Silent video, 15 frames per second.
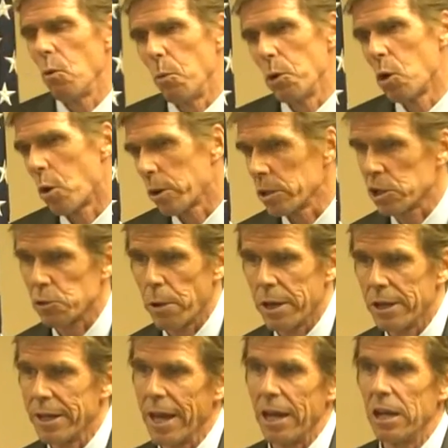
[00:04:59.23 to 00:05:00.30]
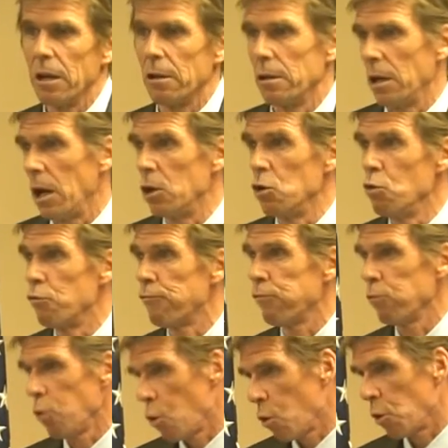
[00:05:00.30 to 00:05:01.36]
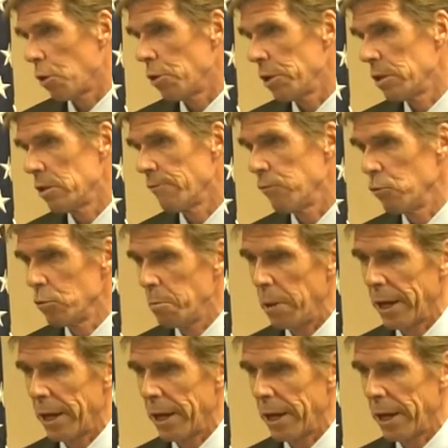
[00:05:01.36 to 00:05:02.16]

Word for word: we orchestrated getting a, a, new floor in the food